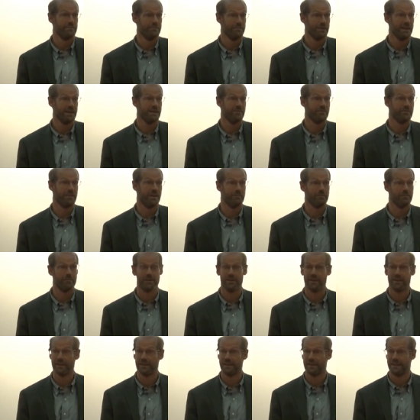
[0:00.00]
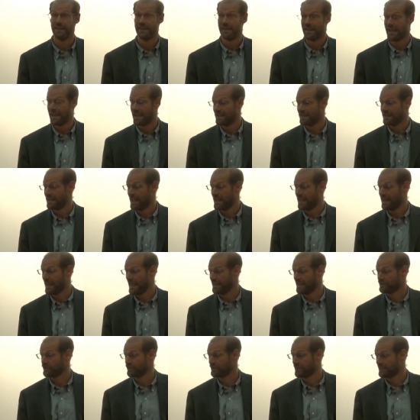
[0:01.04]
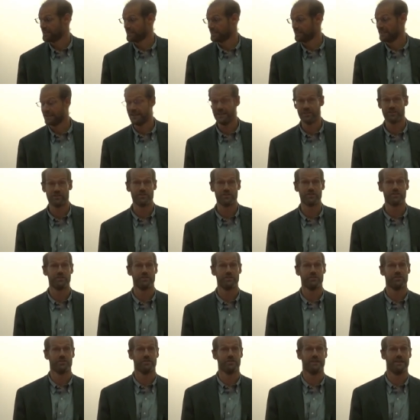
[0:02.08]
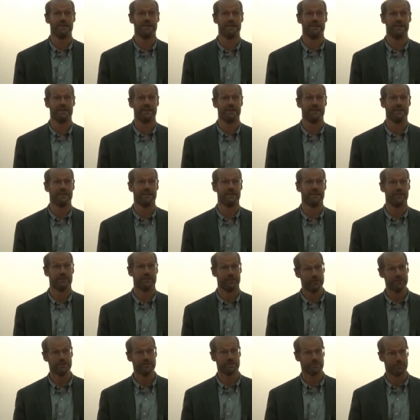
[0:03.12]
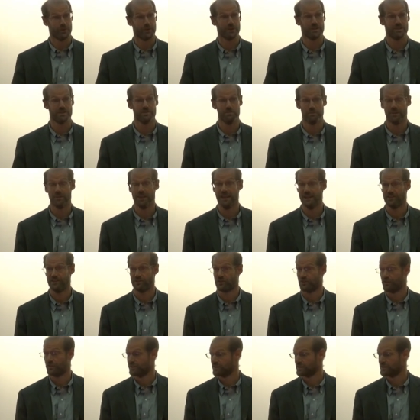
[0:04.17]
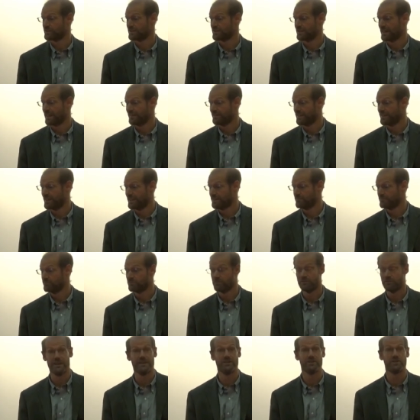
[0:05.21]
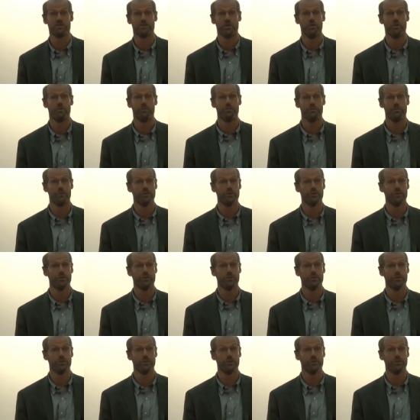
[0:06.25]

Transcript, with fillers: Many of them. And, and actually, it's, uh, there is a pretty simple answer. It's that they, they just don't